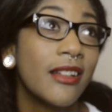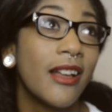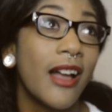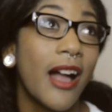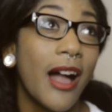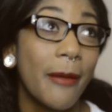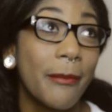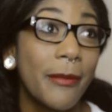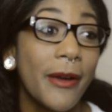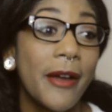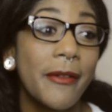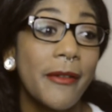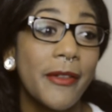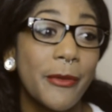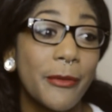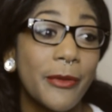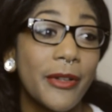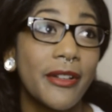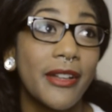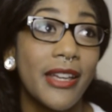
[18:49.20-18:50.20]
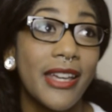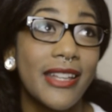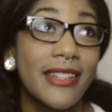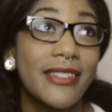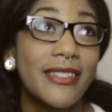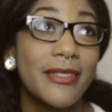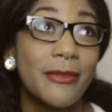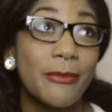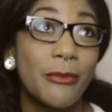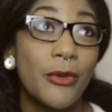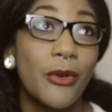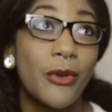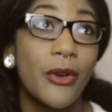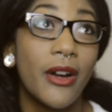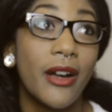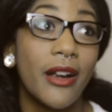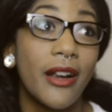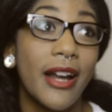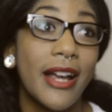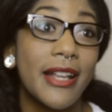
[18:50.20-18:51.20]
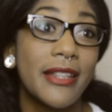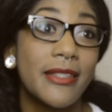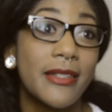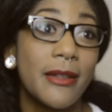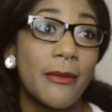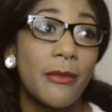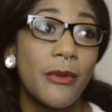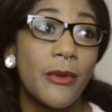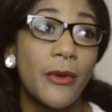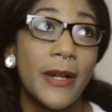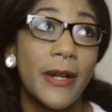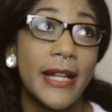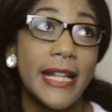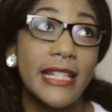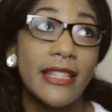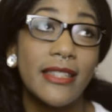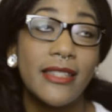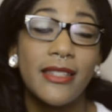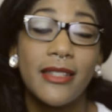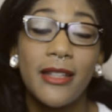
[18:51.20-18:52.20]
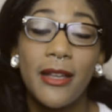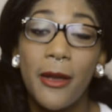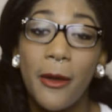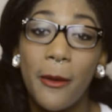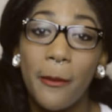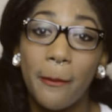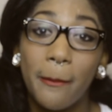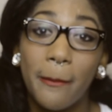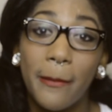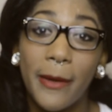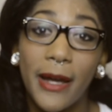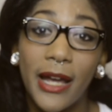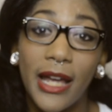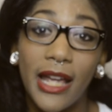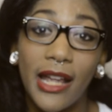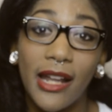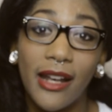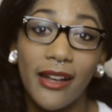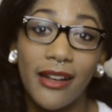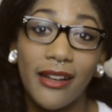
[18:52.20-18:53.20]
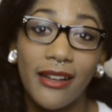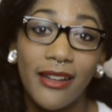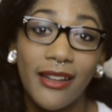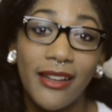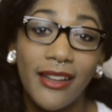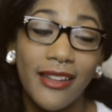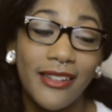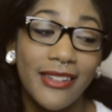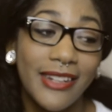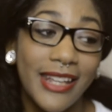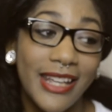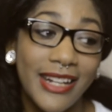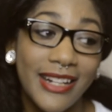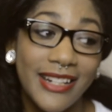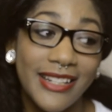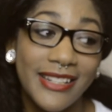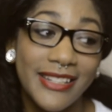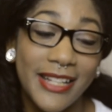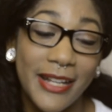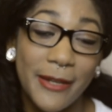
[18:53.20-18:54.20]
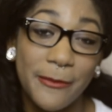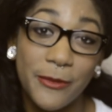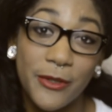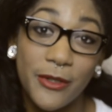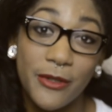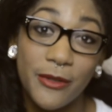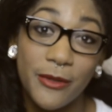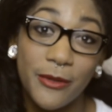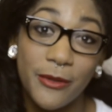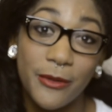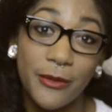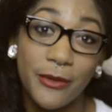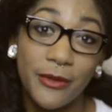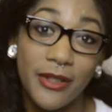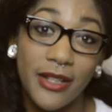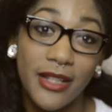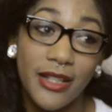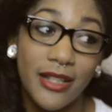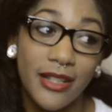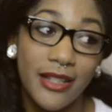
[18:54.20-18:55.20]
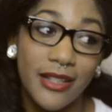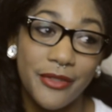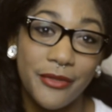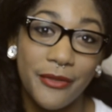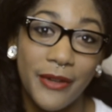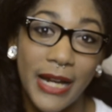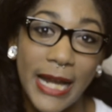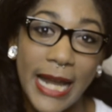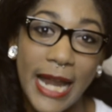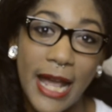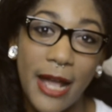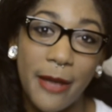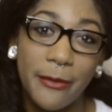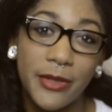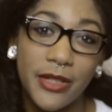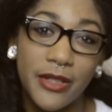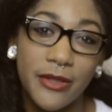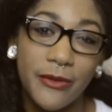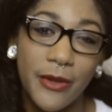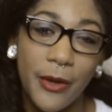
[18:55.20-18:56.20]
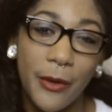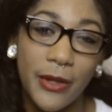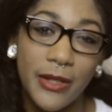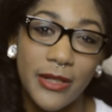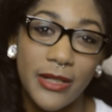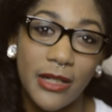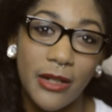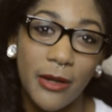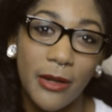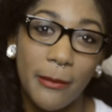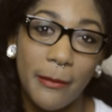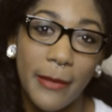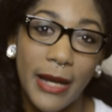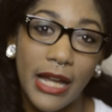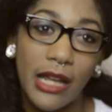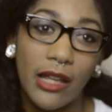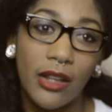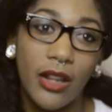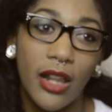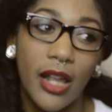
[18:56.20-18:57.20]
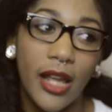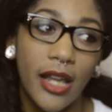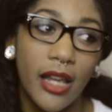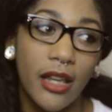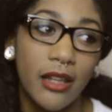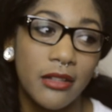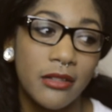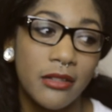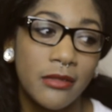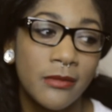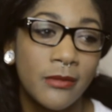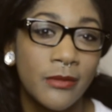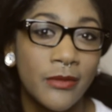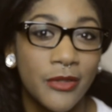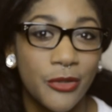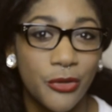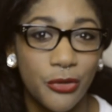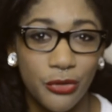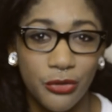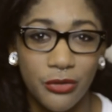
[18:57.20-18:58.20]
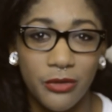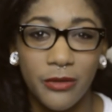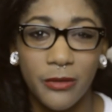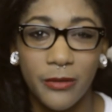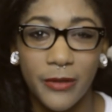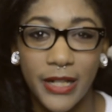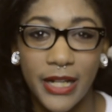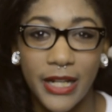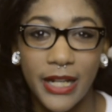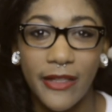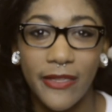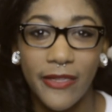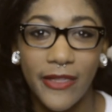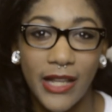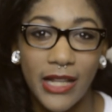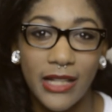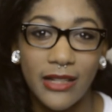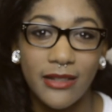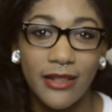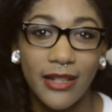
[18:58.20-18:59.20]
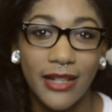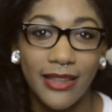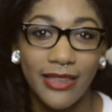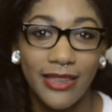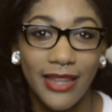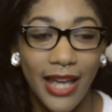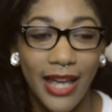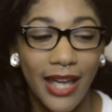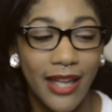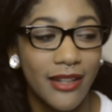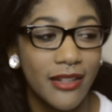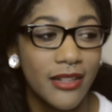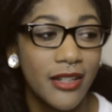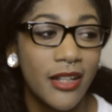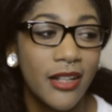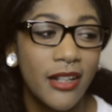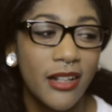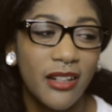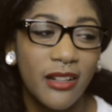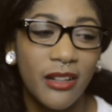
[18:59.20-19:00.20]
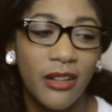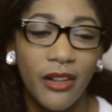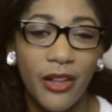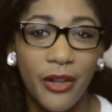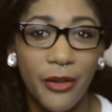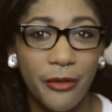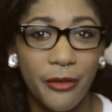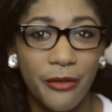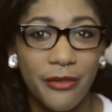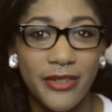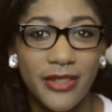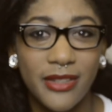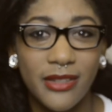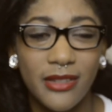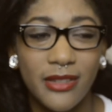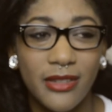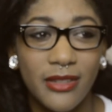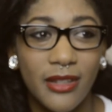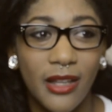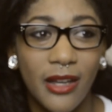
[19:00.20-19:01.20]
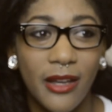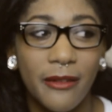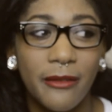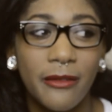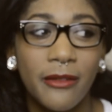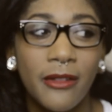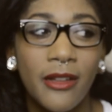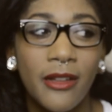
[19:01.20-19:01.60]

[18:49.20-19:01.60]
probably will get some more at some point, but not anytime soon, because right now I'm just focusing on buying like jewelry and things like that, clothes and stuff.